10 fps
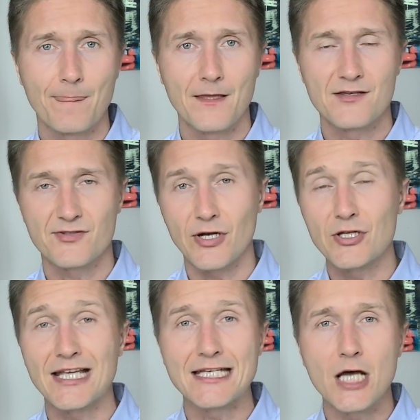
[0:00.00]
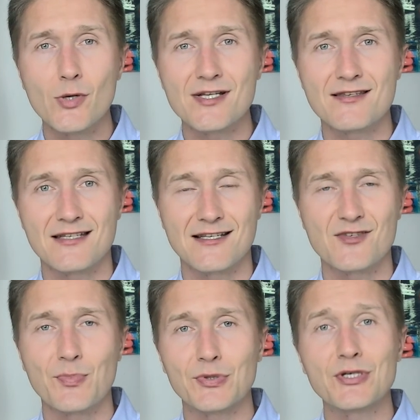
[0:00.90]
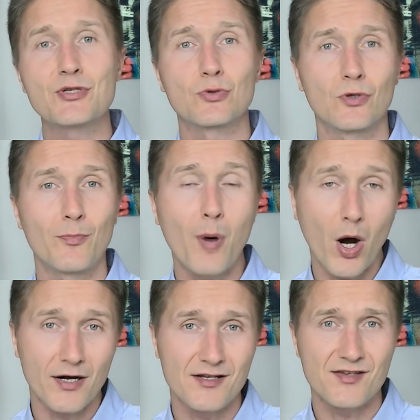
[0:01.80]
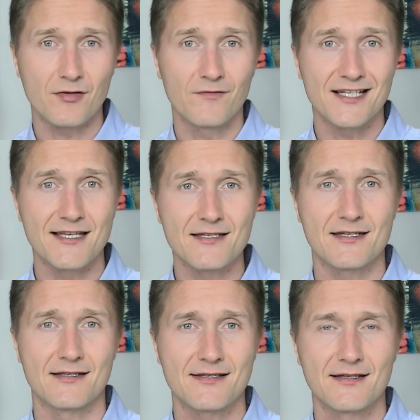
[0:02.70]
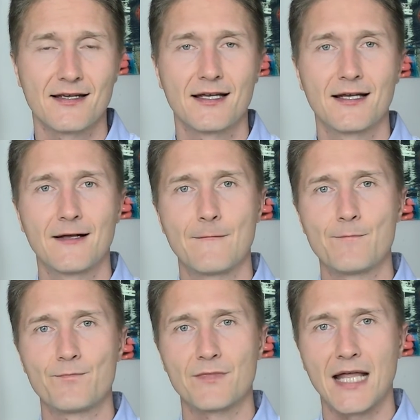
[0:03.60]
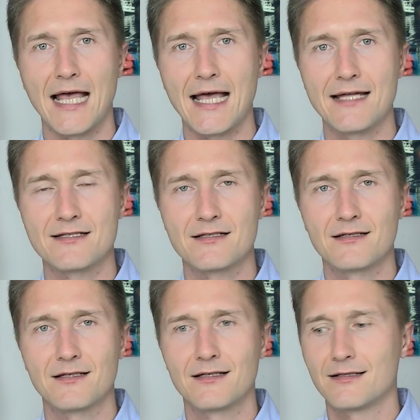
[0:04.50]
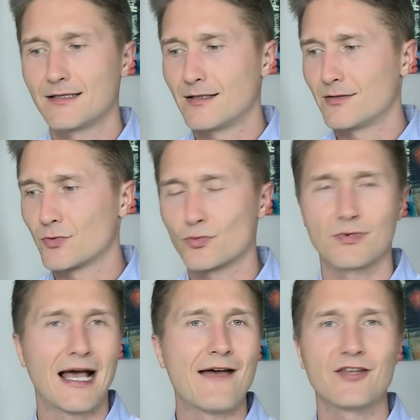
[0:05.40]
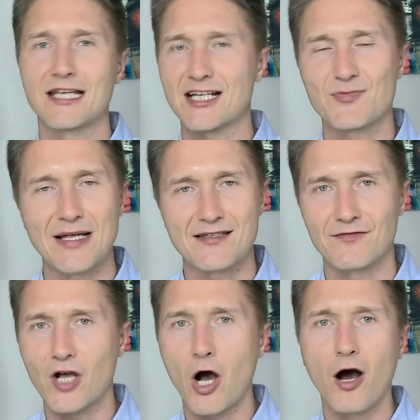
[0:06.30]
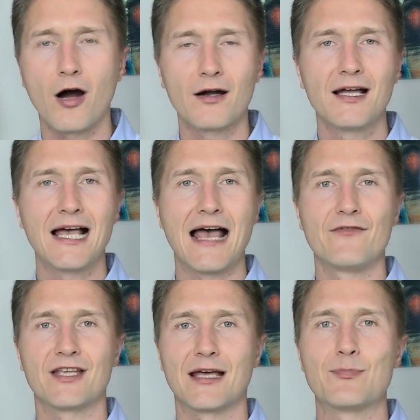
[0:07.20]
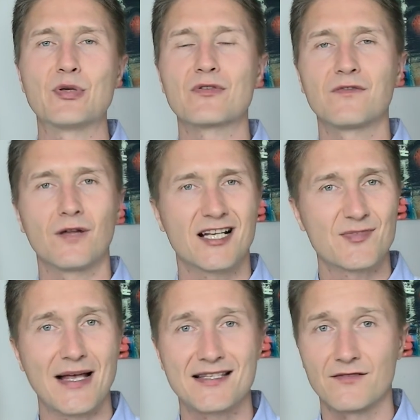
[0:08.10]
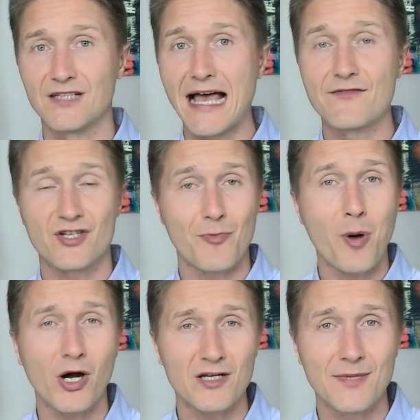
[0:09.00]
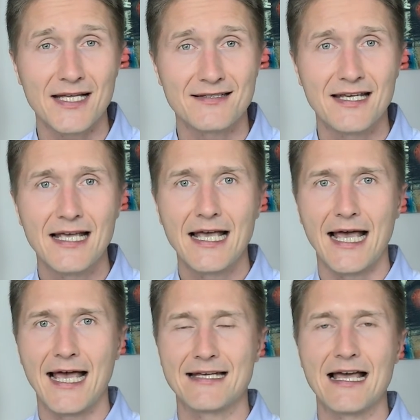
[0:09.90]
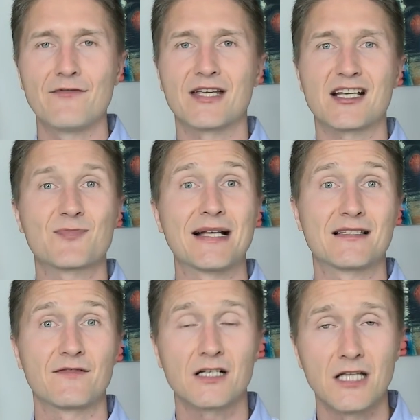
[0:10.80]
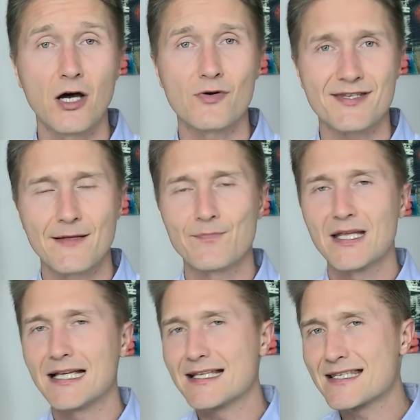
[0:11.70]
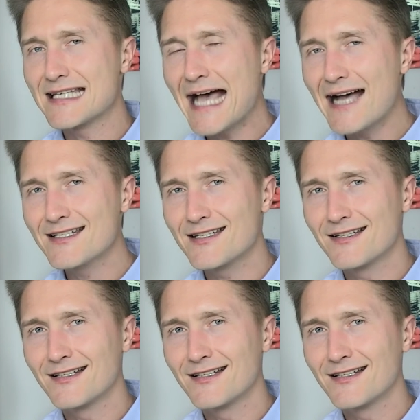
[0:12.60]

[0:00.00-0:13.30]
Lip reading: so that you can notice the spiritual parts of existence. And having an expensive car, having a beautiful, expensive, lavish apartment, and having expensive clothes is not